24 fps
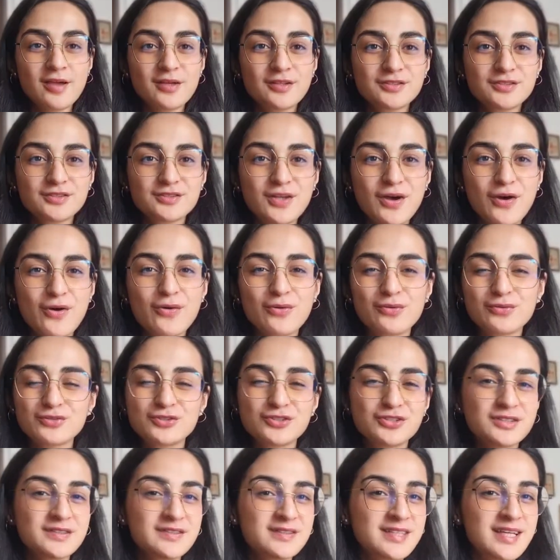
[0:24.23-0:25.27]
So
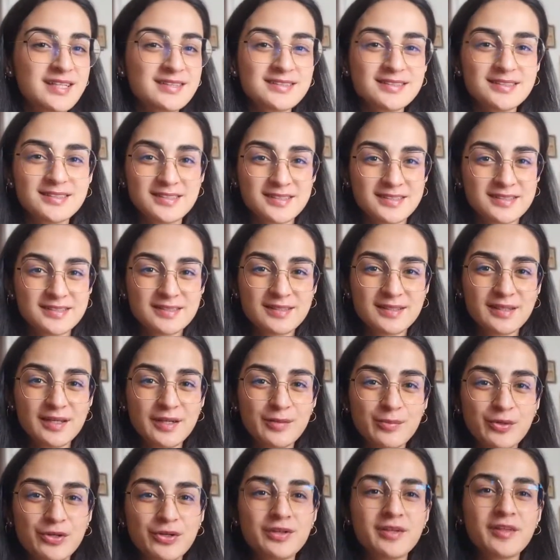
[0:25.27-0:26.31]
just as a
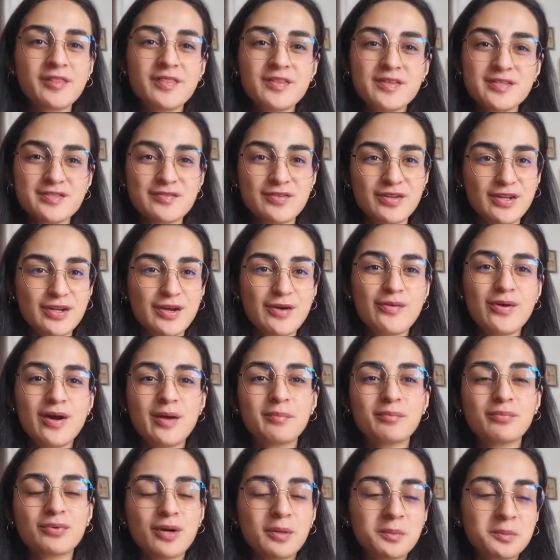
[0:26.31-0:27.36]
disclaimer, in this video, I'm
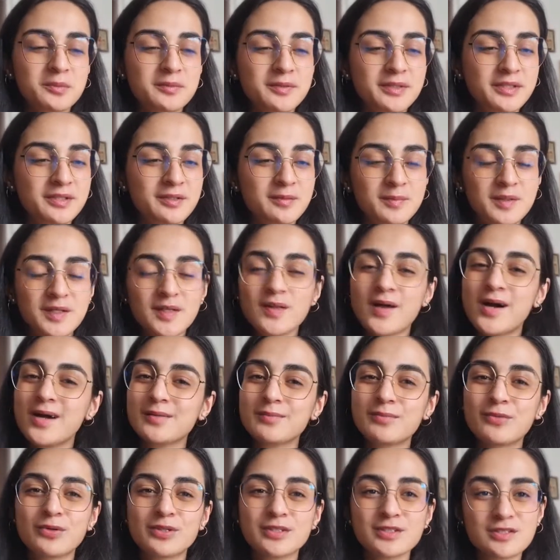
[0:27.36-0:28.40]
probably going to be a lot
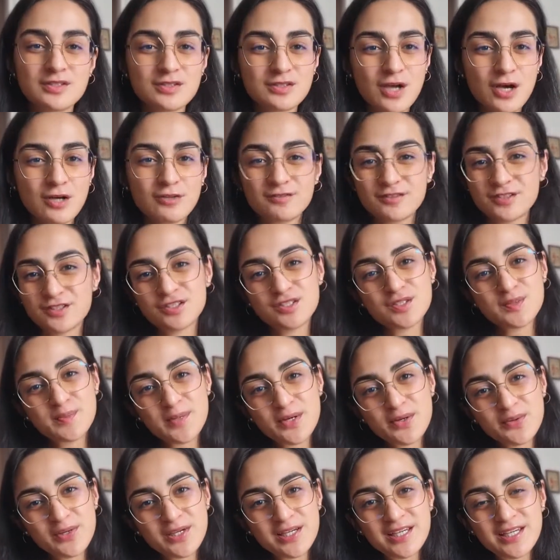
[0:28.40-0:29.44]
more
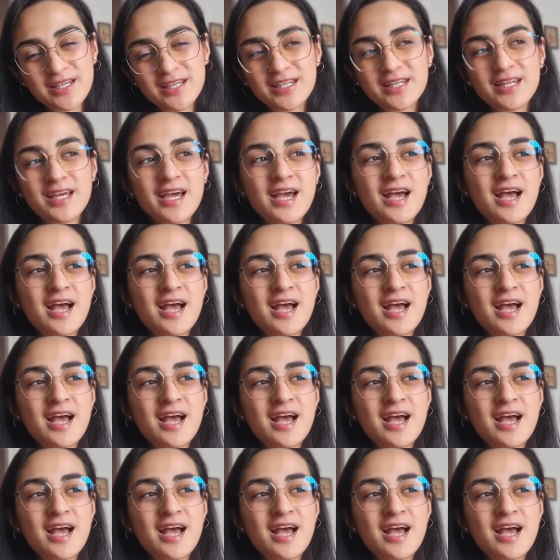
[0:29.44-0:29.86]
soft-spoken